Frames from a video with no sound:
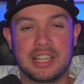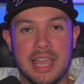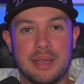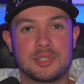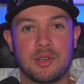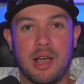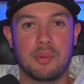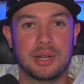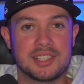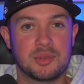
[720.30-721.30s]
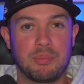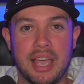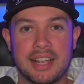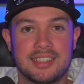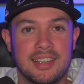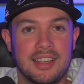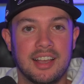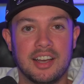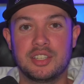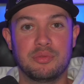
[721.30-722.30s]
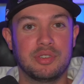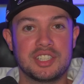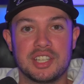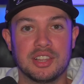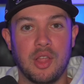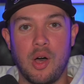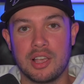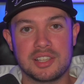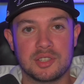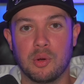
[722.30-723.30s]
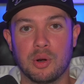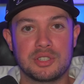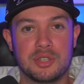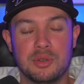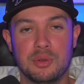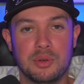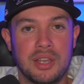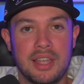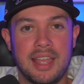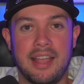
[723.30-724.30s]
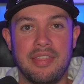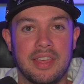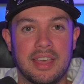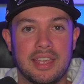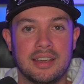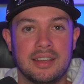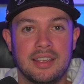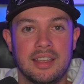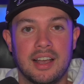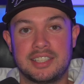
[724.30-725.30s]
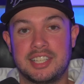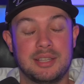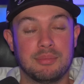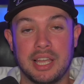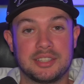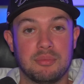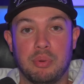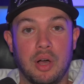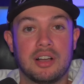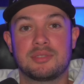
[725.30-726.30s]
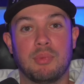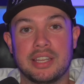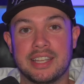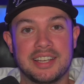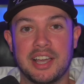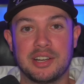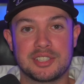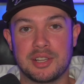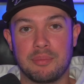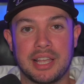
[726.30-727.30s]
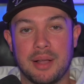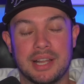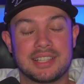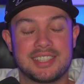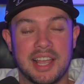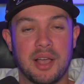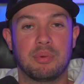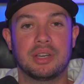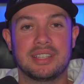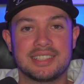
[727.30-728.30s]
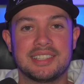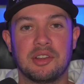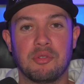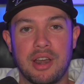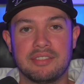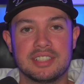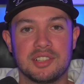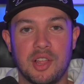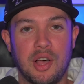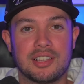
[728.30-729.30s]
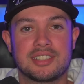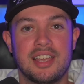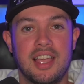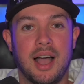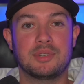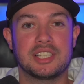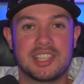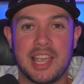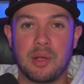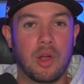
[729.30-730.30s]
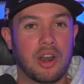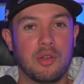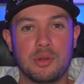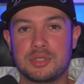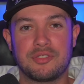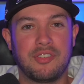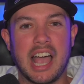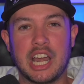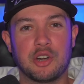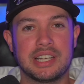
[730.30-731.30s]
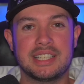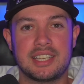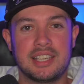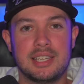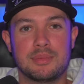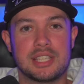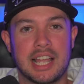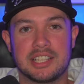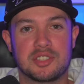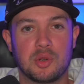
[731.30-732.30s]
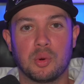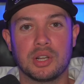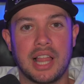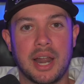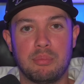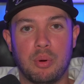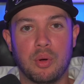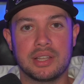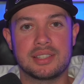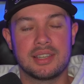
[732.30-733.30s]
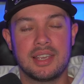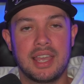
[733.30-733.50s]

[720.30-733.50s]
games. So I would expect a division loss or two, and then a team like the Bucks Monday night or something. I'm not saying I'm predicting a Ravens loss. I'm just saying one of those fiery teams that can score a lot of points